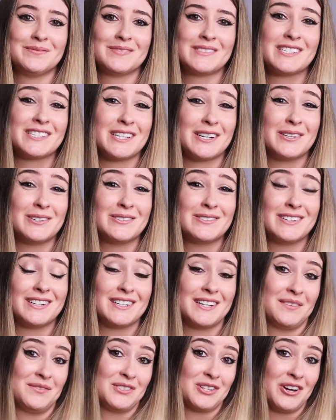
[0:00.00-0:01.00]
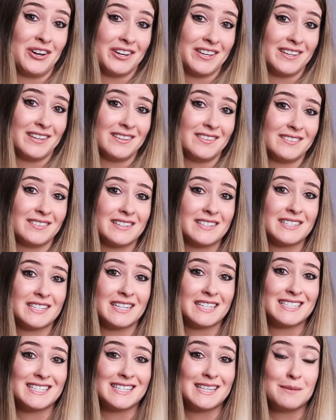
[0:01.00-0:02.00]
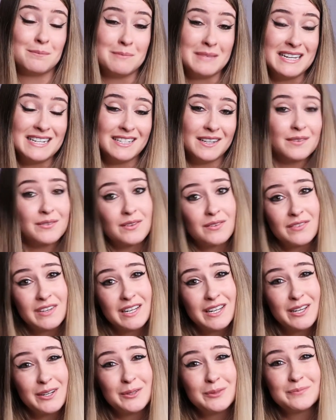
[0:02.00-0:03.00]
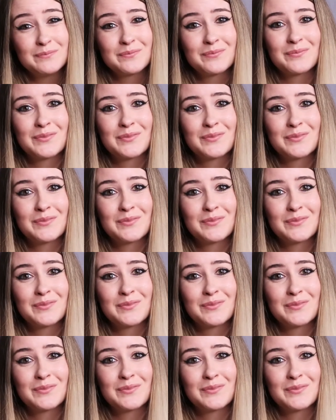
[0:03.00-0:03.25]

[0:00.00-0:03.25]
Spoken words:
So enough talking, let's get to the meat of the video,